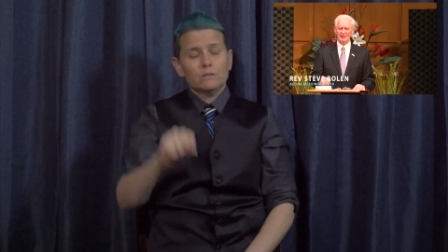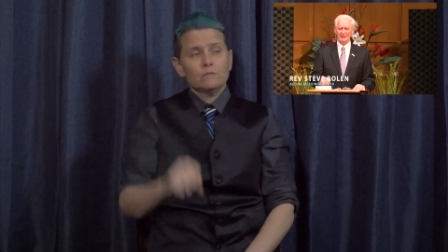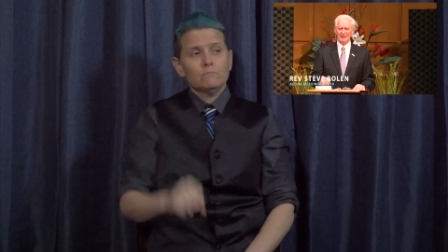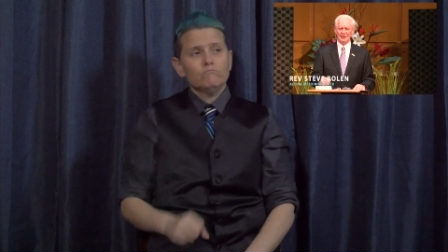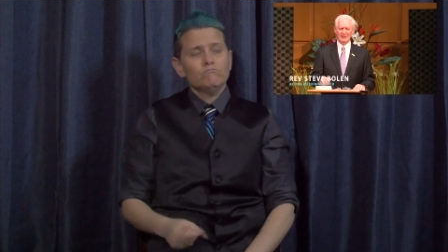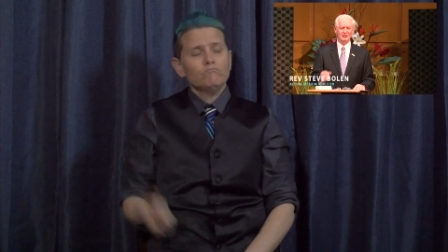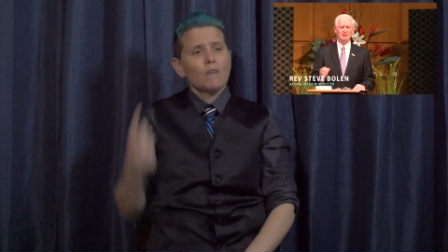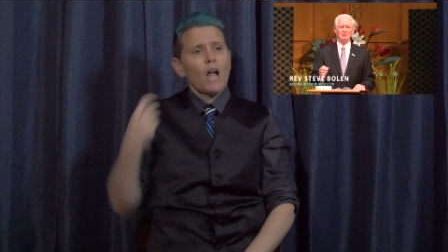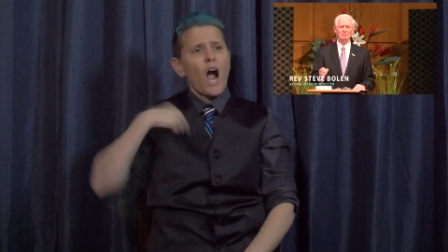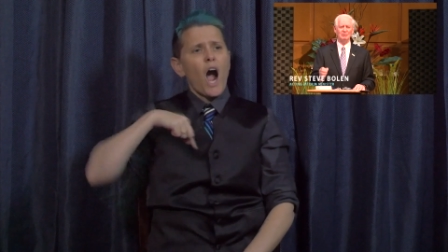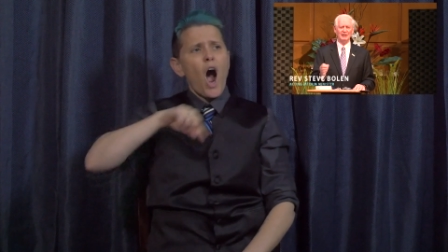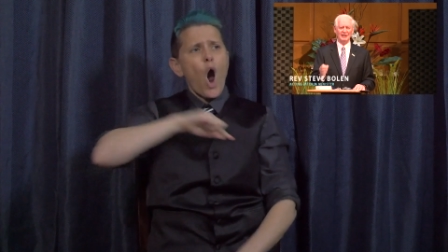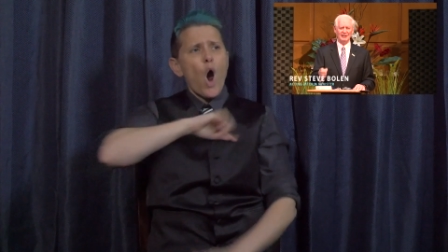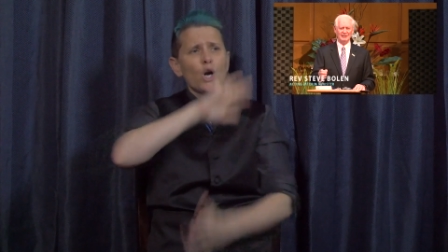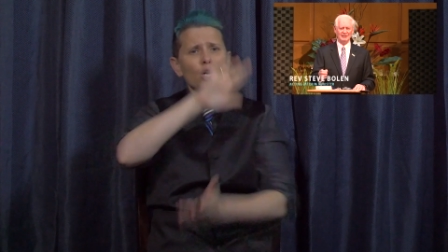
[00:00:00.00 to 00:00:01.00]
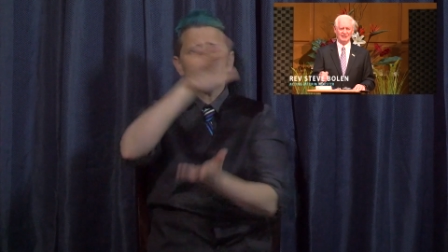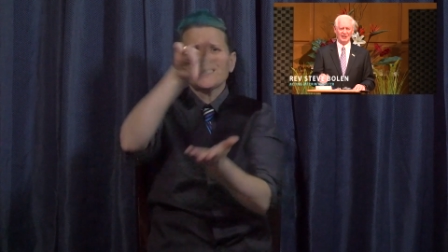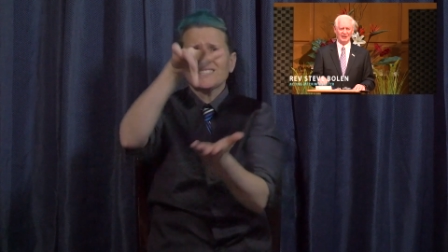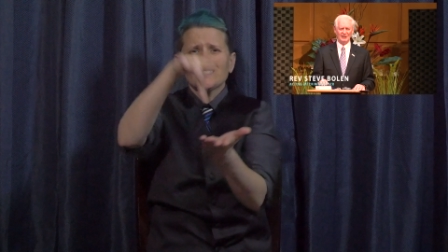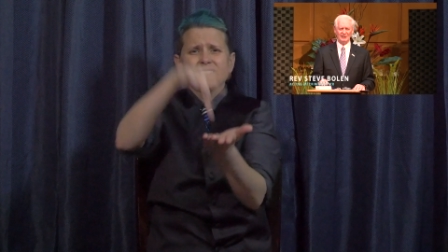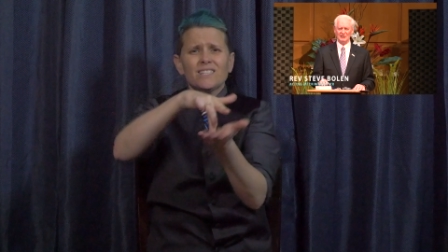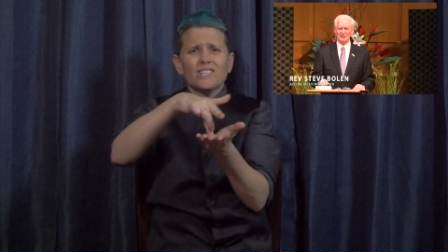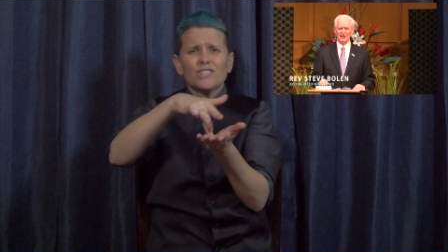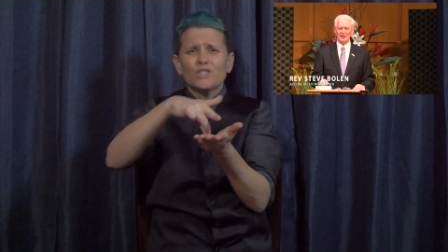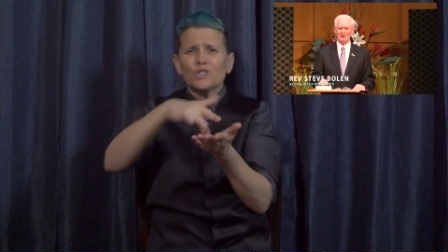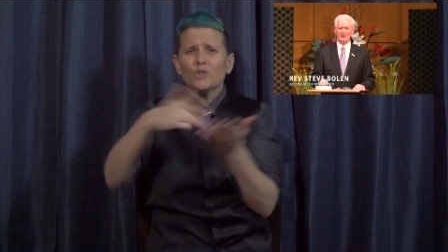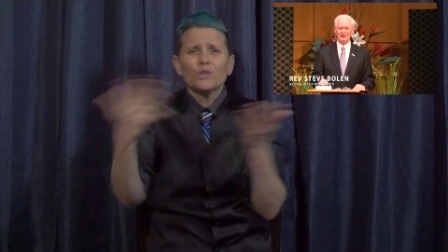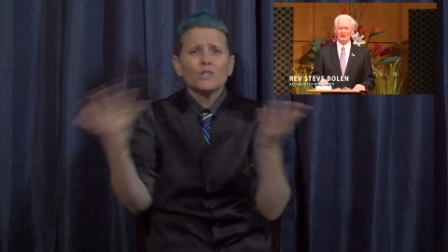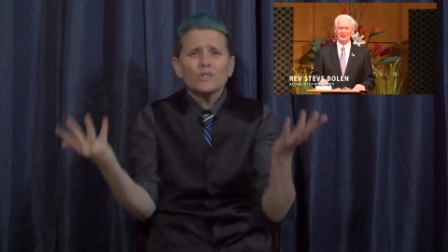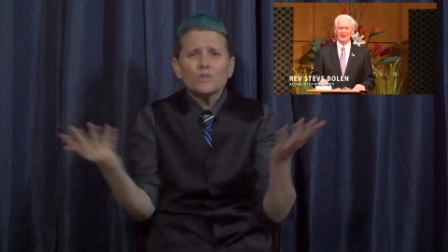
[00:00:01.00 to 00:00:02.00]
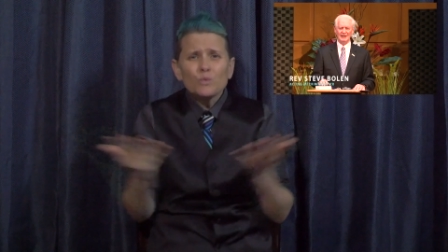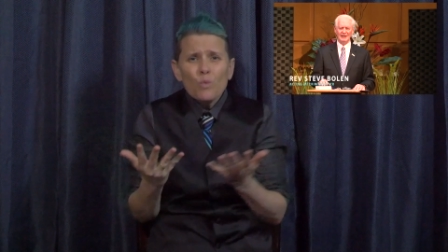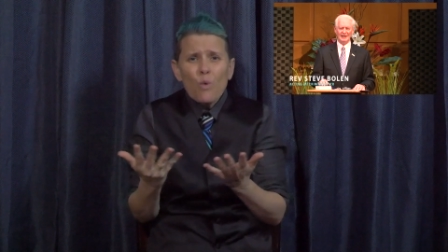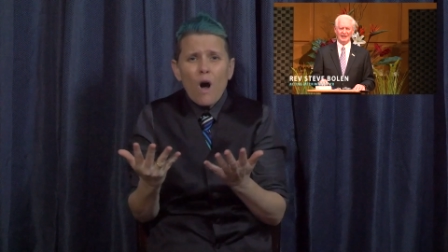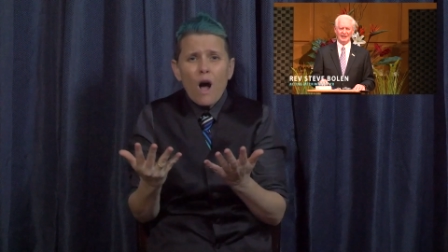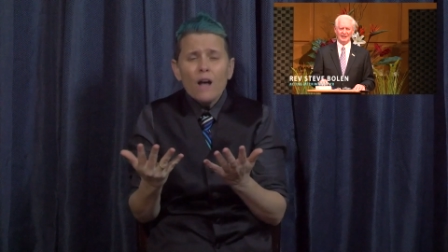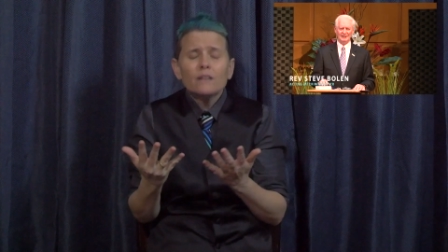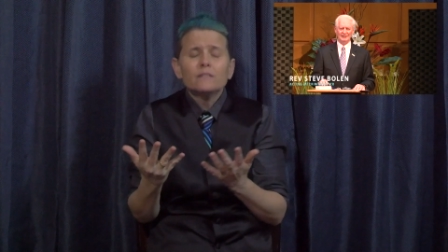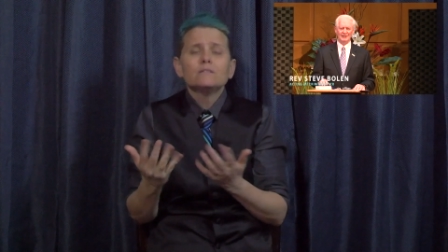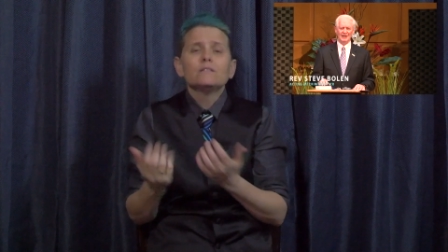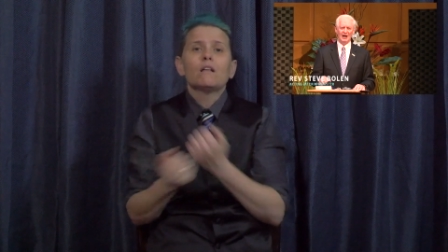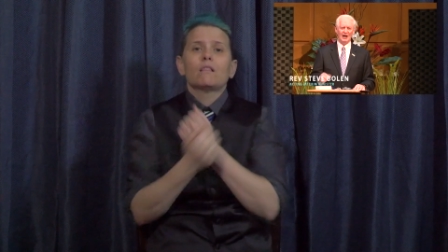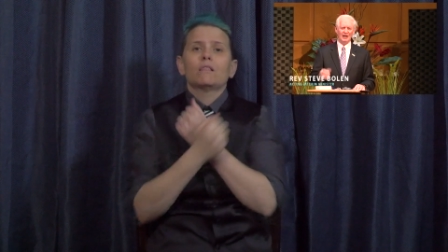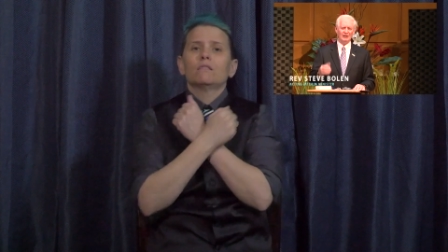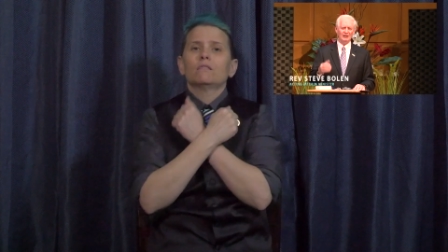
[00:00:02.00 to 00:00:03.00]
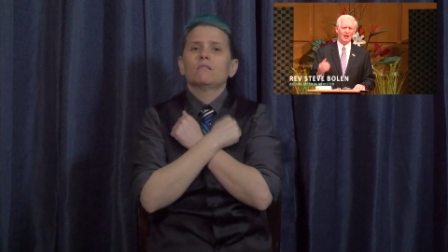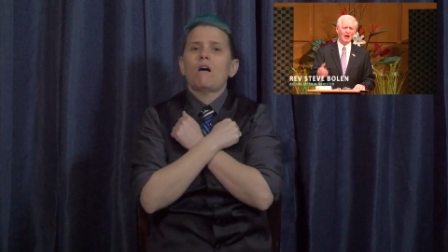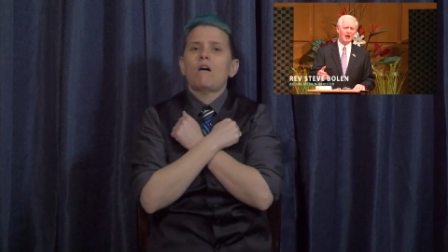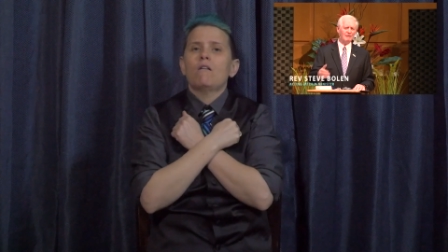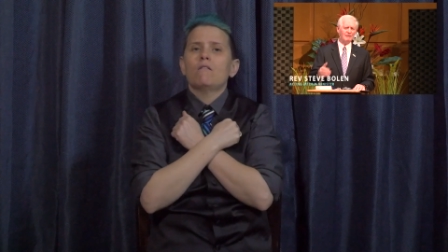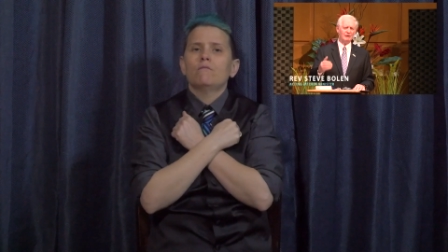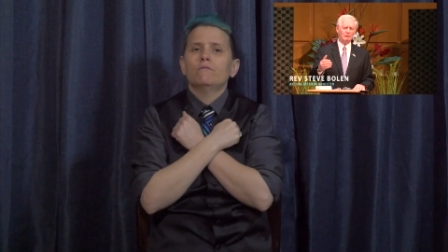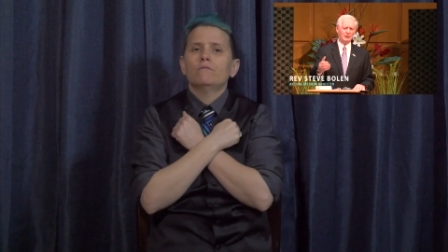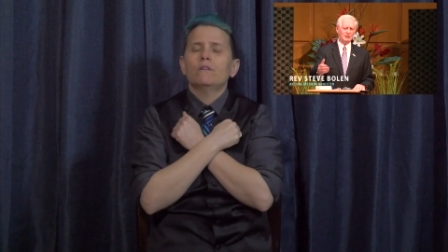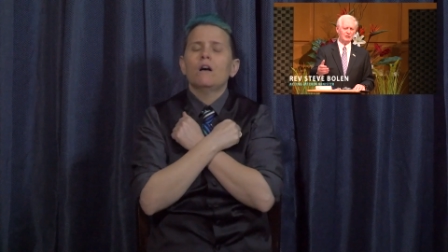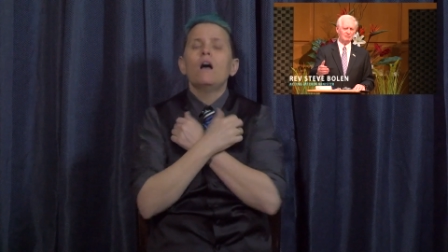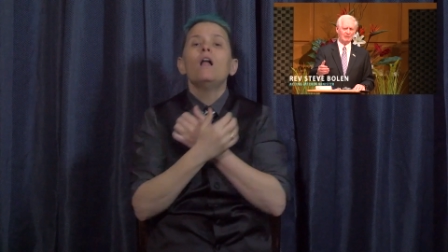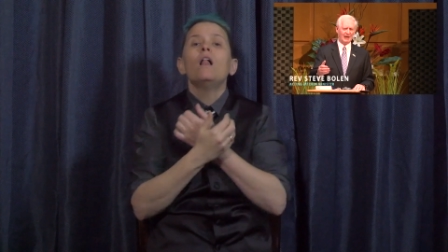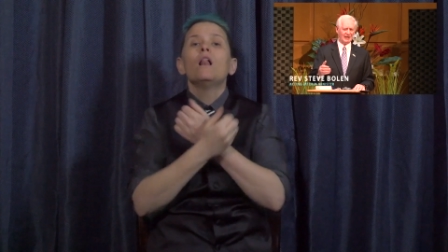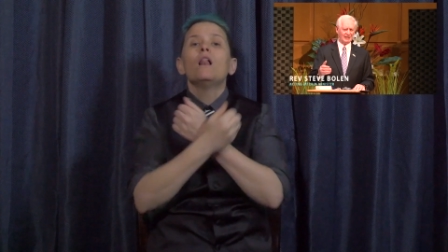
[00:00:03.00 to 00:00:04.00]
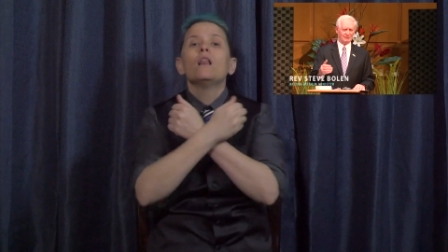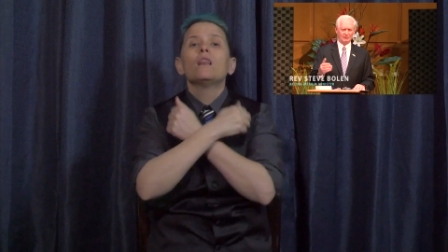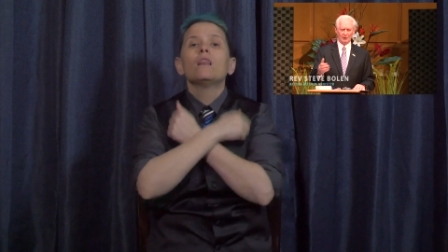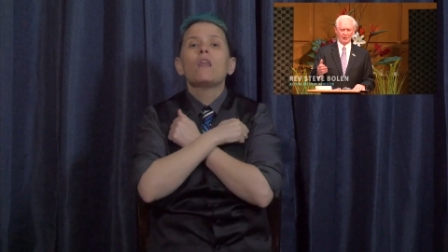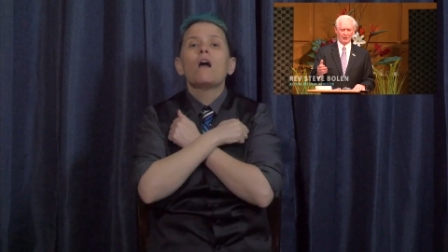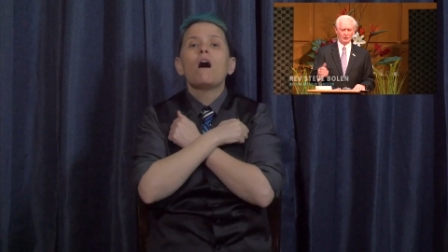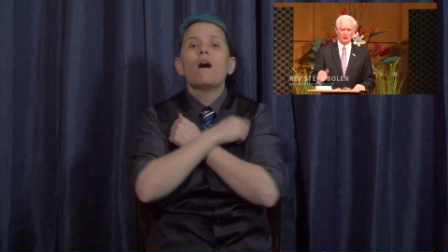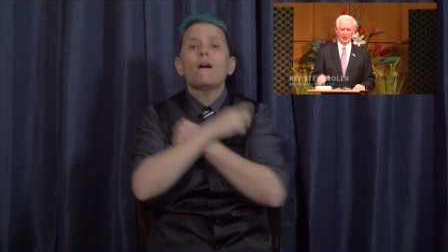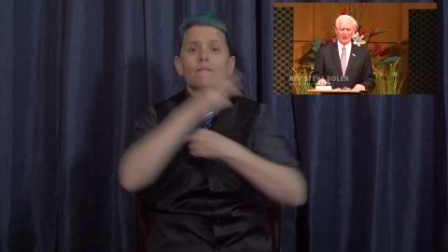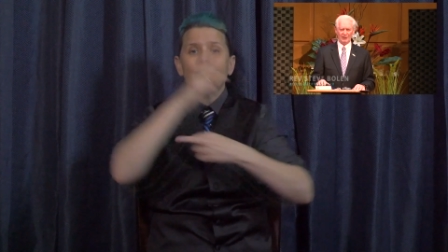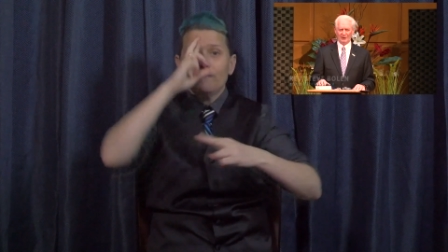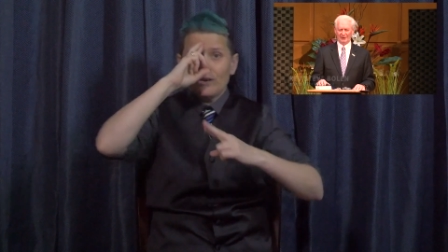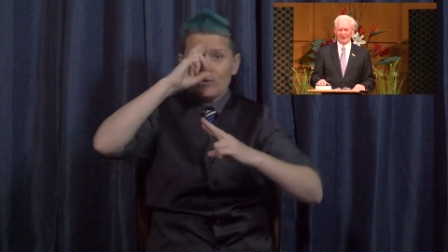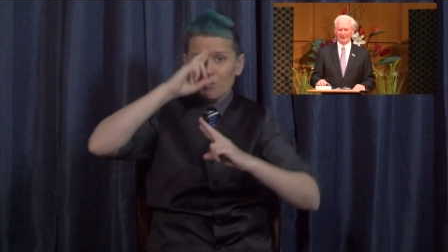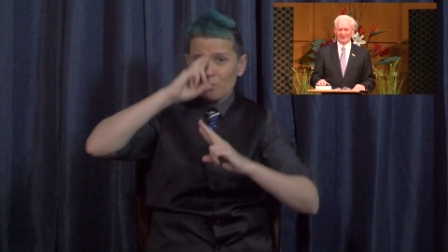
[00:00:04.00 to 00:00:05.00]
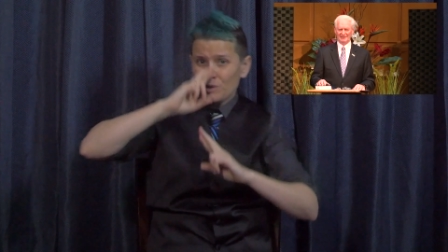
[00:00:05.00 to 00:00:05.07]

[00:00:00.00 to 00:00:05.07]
It is a place that is centered in a love and respect for each other.